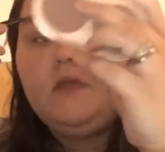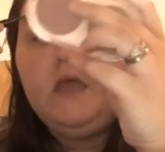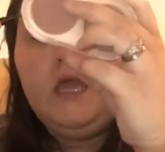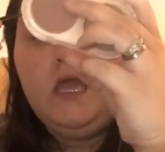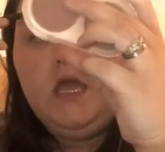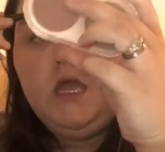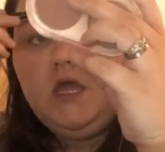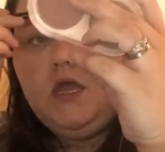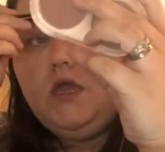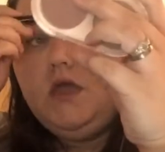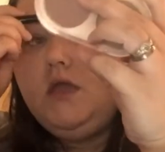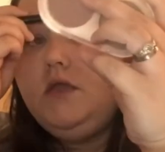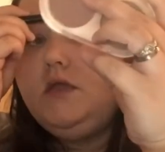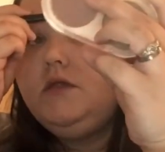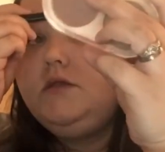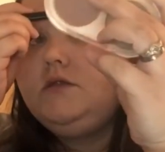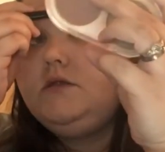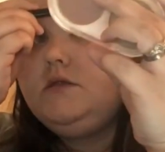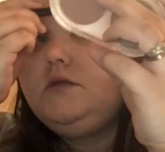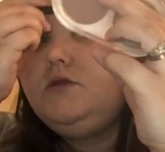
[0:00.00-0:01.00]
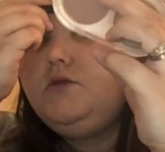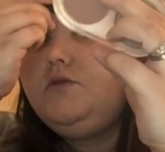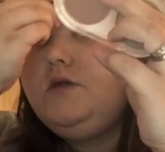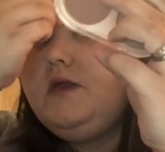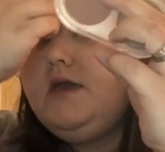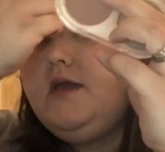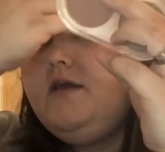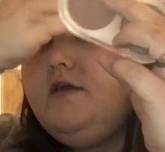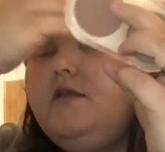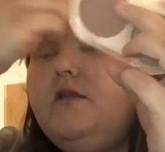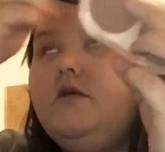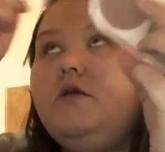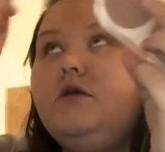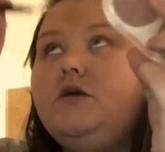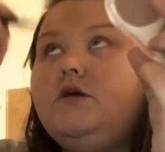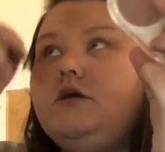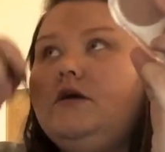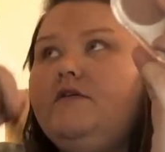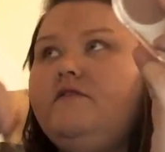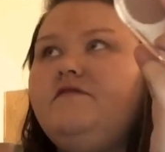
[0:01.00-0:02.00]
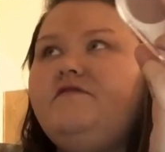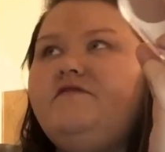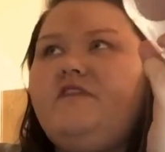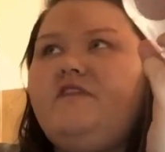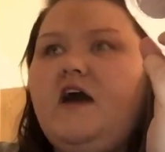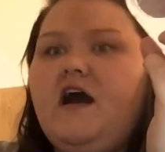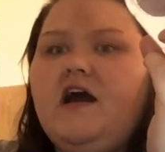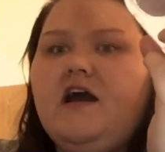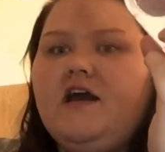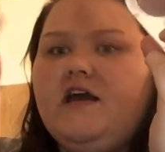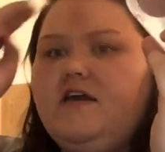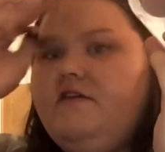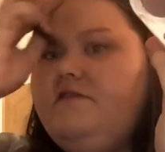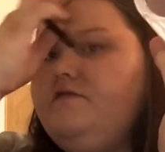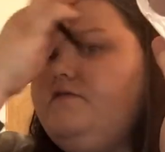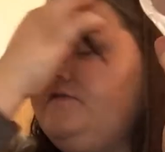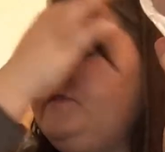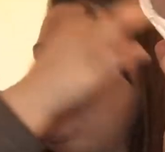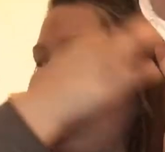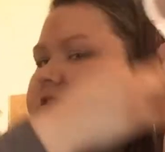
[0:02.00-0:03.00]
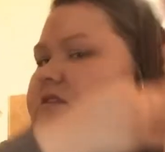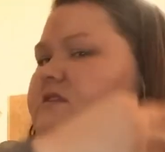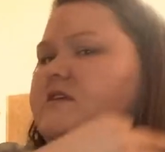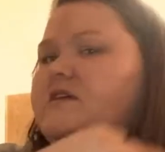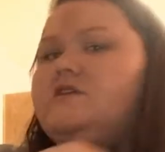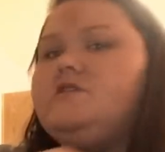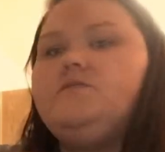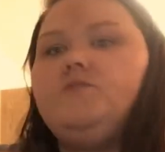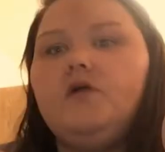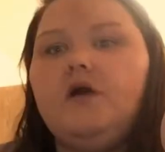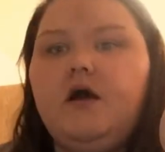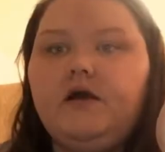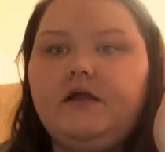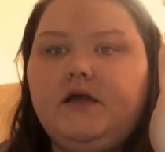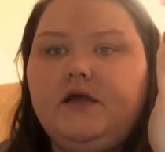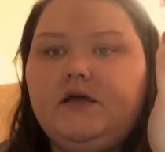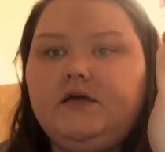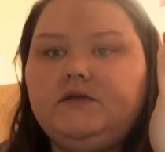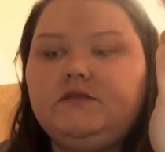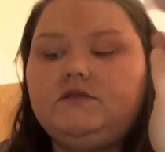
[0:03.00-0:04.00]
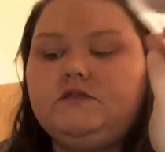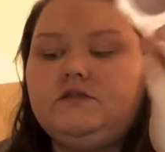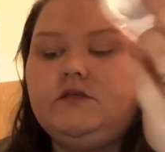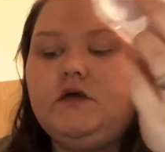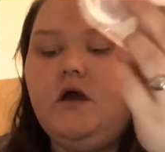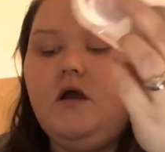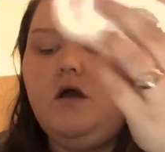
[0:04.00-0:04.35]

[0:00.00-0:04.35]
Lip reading: and you get 5 to 6 products